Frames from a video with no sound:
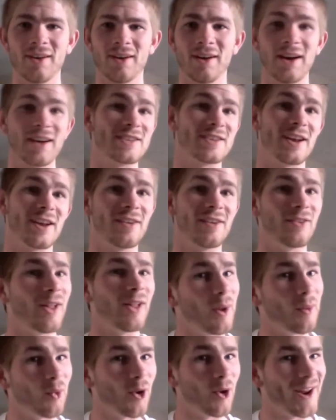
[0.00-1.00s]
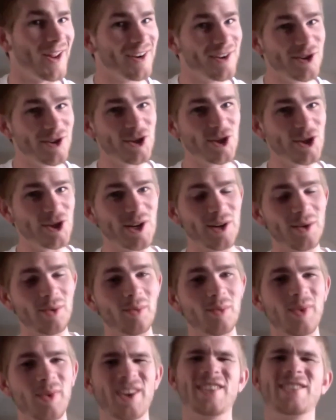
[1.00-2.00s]
I have a lot more energy,
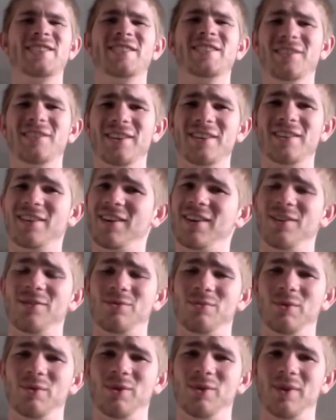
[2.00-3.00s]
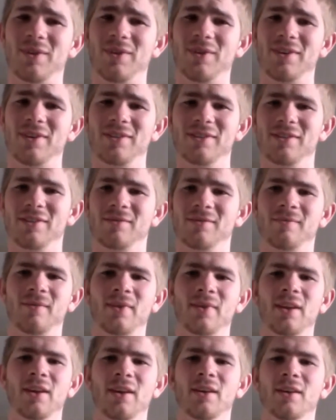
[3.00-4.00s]
but I still get tired from doing things.
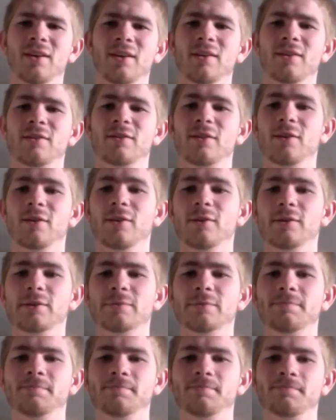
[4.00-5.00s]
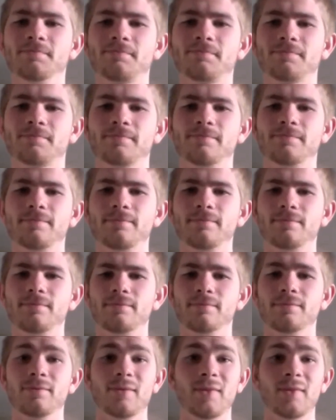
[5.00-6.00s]
So
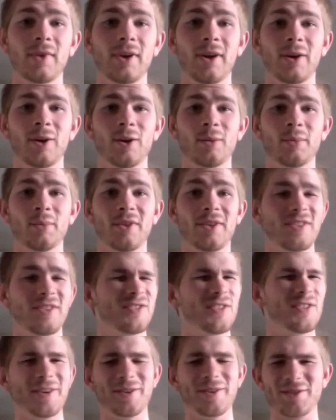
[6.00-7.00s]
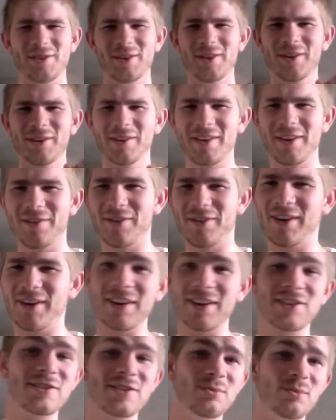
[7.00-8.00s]
I hope that this video is a little different,
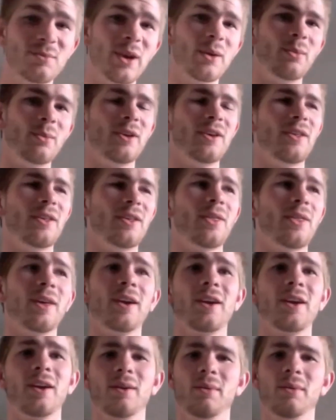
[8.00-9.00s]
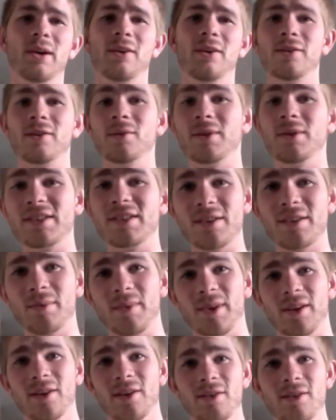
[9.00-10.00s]
gets you maybe thinking about doing
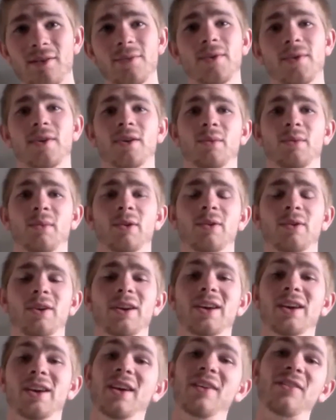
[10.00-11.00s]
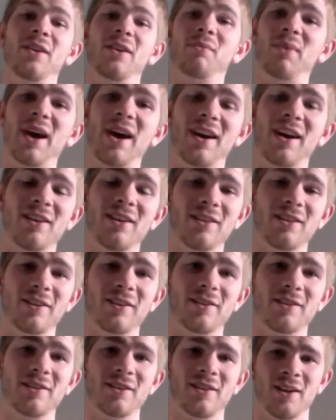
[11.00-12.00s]
something good for the community, giving back a
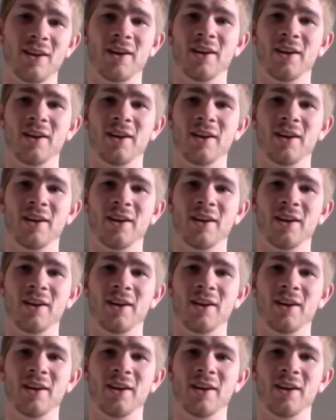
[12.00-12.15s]
little.